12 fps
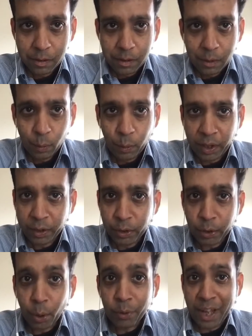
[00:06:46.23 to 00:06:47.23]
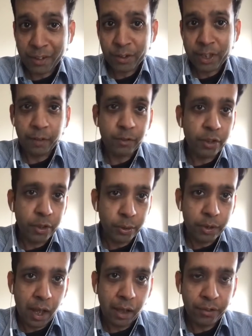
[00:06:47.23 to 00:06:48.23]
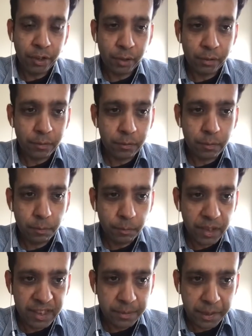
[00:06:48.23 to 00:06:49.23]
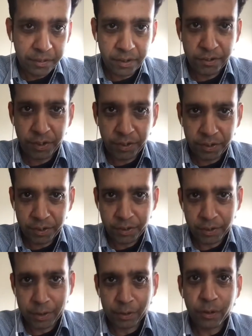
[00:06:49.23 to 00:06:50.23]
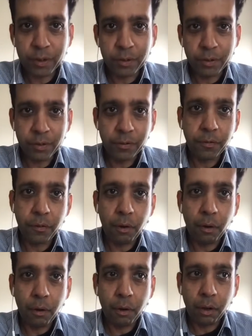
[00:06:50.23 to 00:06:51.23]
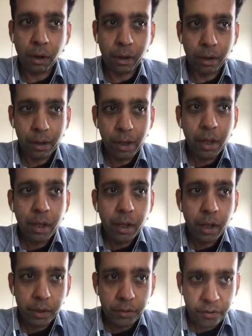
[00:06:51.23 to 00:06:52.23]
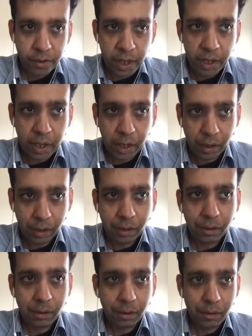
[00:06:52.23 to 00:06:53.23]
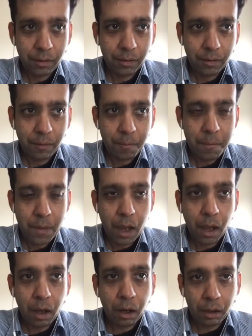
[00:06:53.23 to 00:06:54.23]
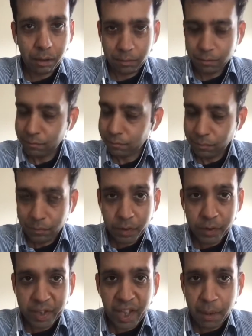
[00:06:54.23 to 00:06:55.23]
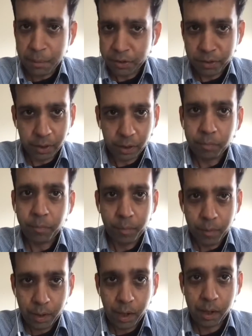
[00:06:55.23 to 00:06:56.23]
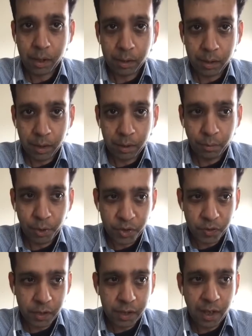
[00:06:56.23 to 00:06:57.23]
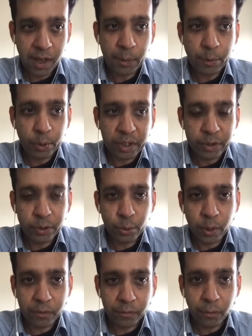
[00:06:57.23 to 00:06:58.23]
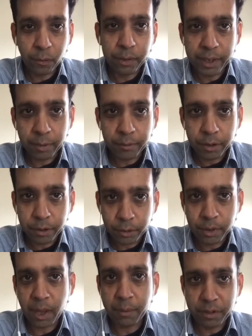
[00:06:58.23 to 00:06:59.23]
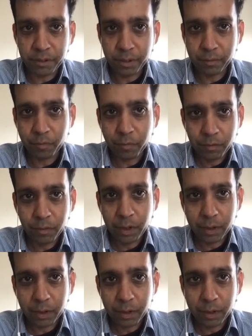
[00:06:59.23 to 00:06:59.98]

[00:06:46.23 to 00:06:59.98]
where you don't actually have to do that. So these matrices that you use for training are three-dimensional, and most of the time you need to unfold them to two-dimension. With